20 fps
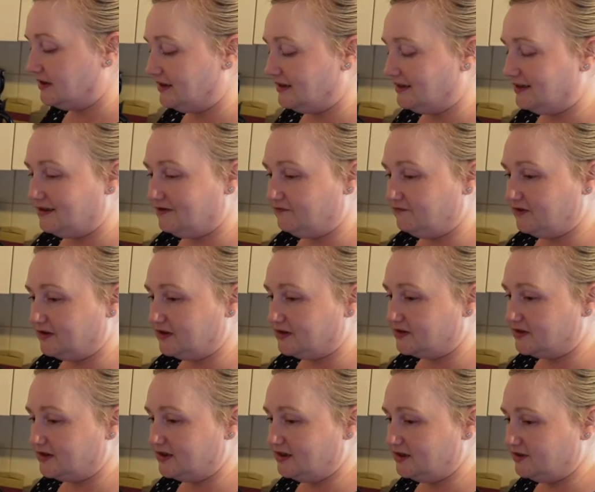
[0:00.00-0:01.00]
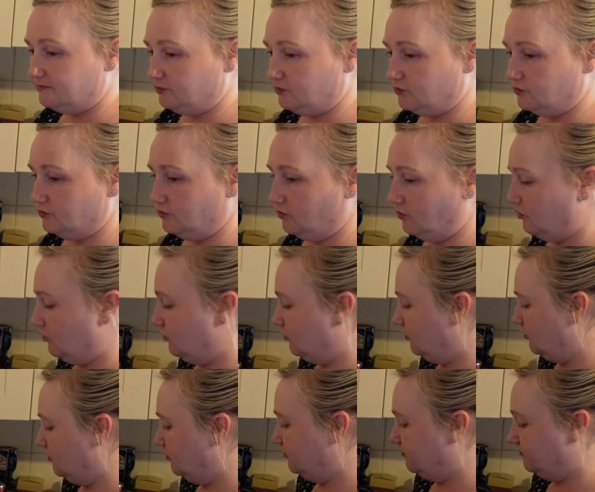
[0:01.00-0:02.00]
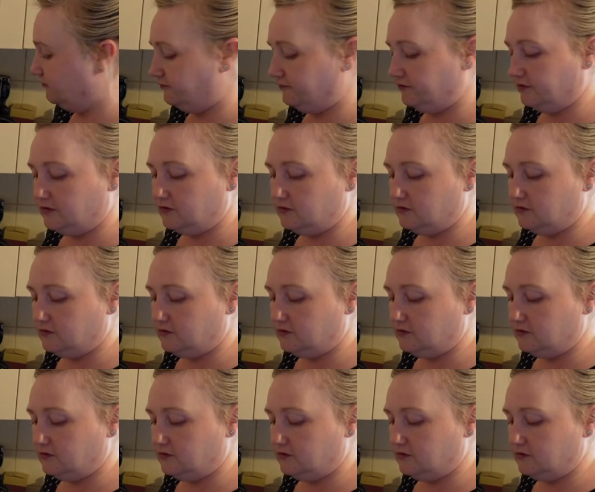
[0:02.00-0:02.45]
half a teaspoon of